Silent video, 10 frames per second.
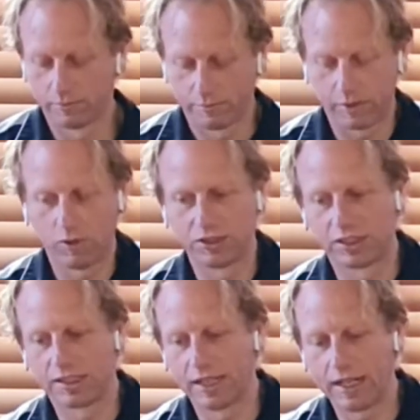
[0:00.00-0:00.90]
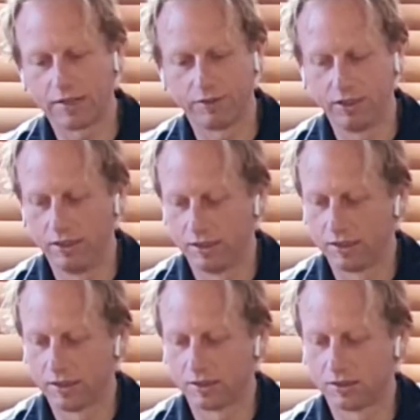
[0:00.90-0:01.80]
but once you get the hang of it,
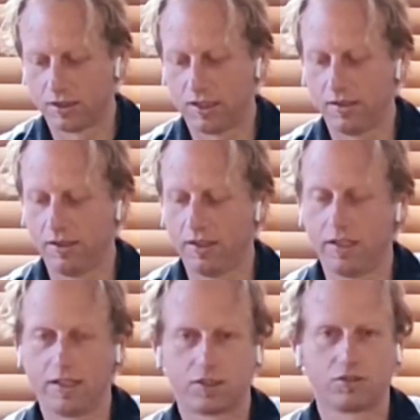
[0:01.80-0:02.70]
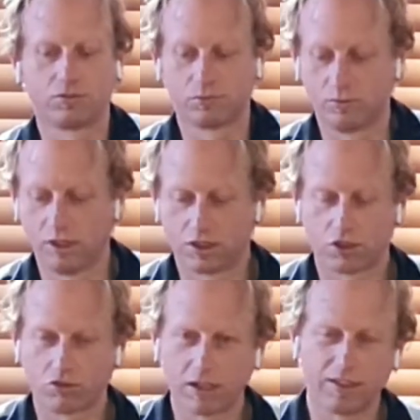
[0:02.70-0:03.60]
it's a
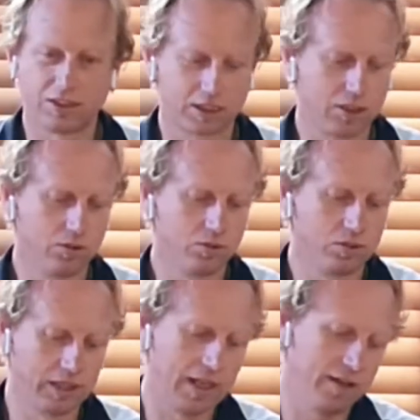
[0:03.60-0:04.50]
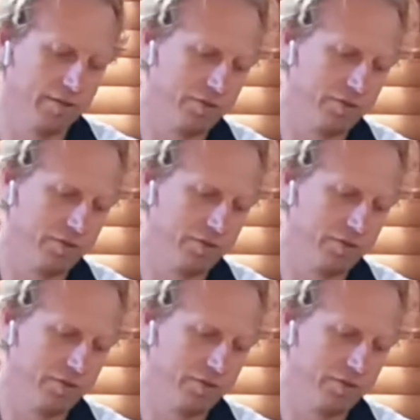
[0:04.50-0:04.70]
great skill to have